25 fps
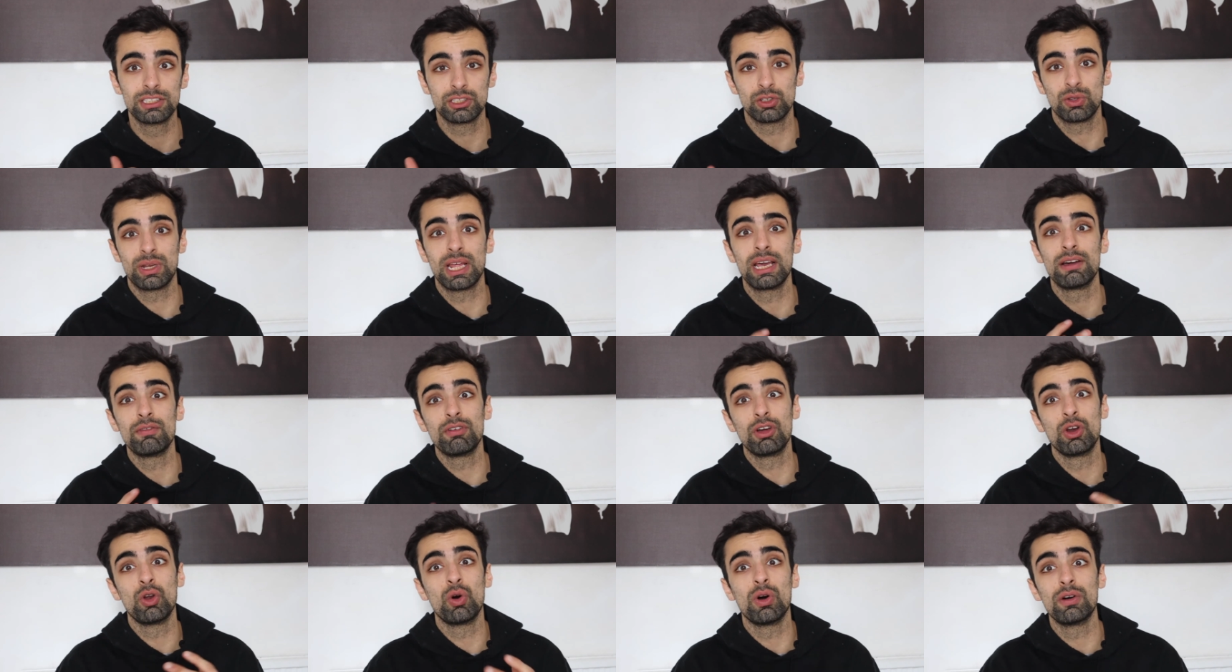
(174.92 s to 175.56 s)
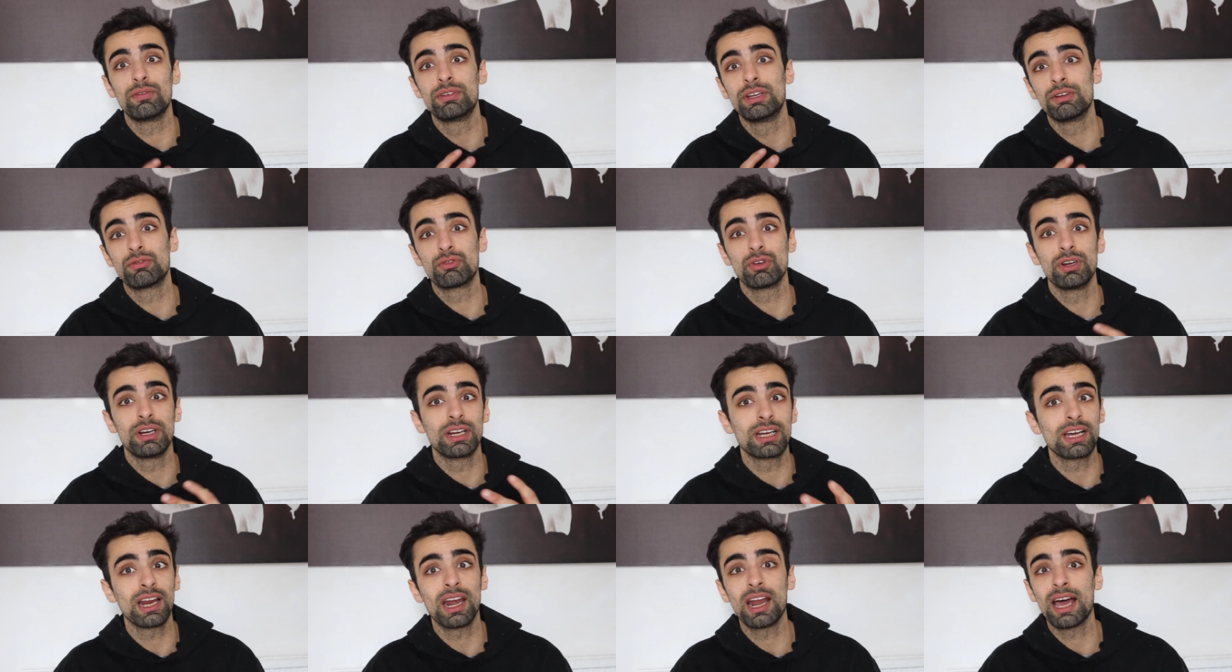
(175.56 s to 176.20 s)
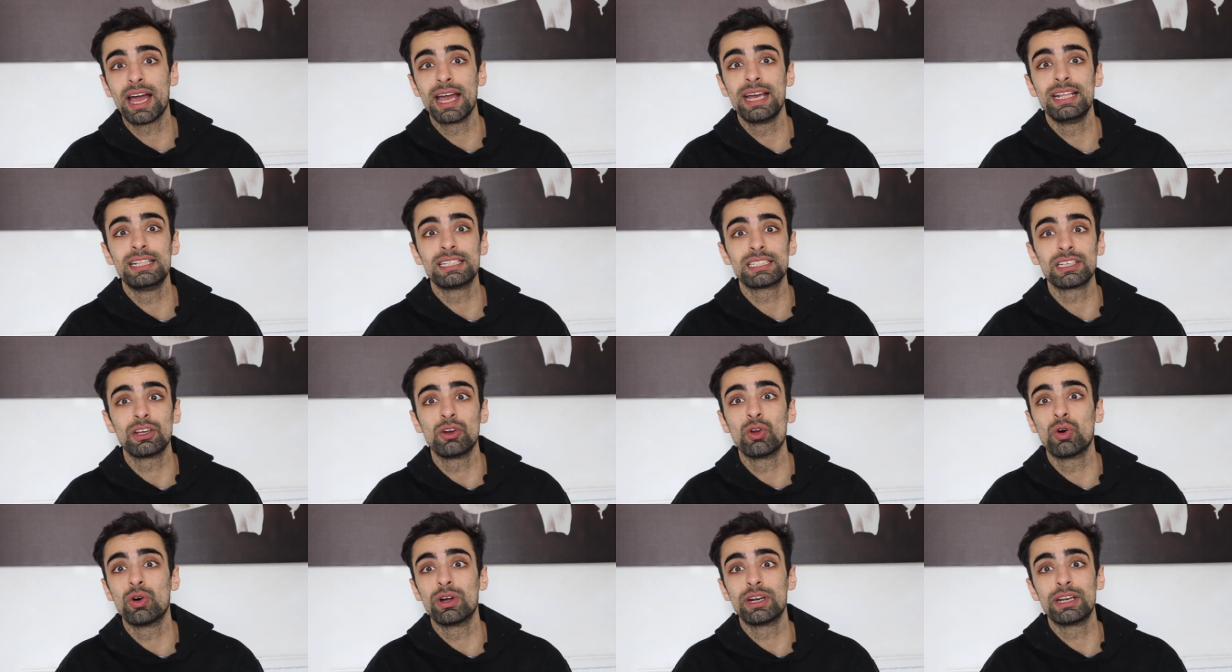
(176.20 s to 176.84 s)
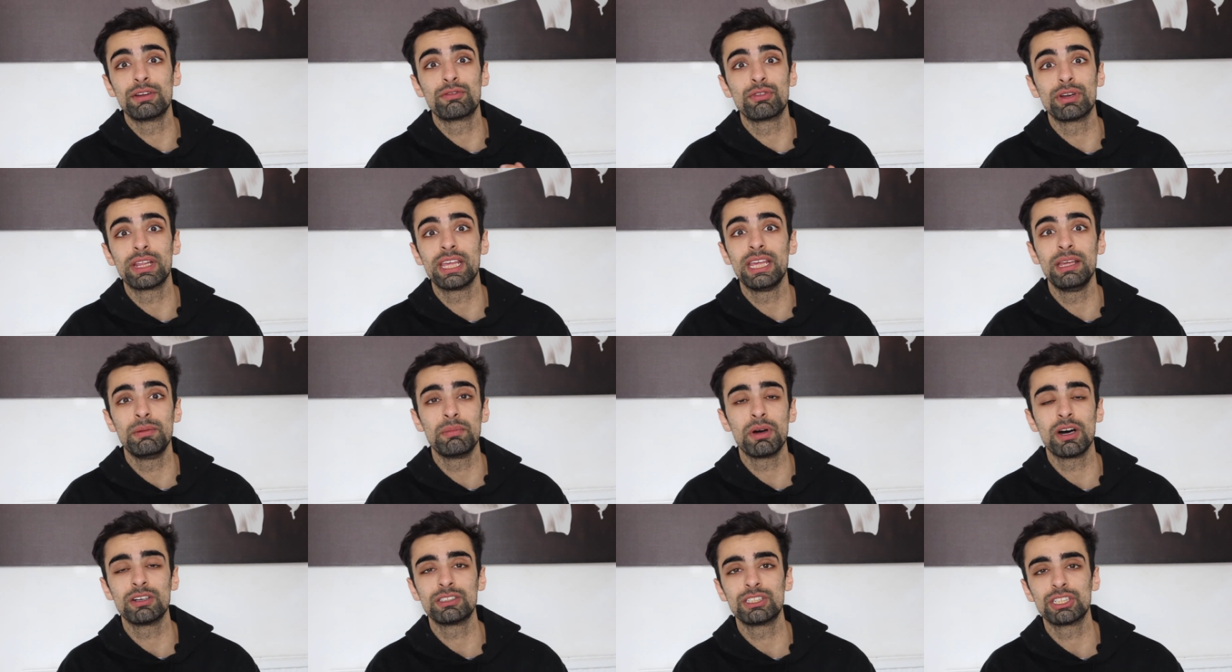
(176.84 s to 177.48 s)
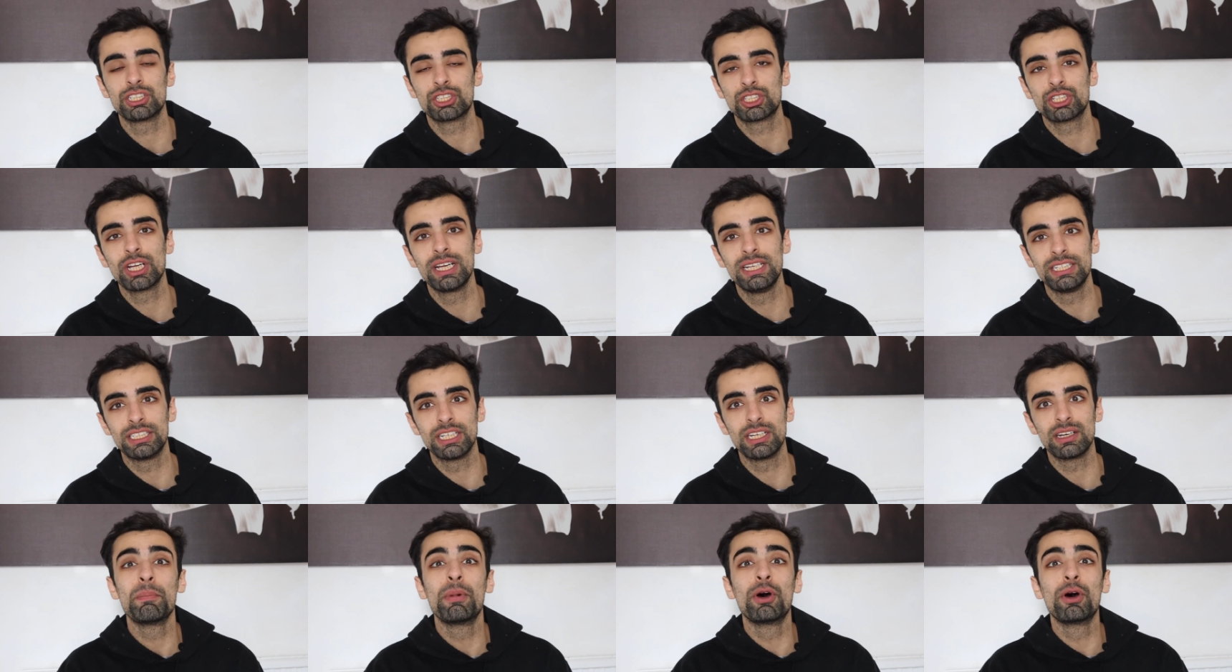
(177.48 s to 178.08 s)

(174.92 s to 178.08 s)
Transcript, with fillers: So they have a lot of different clients, a lot of different emails exchanging.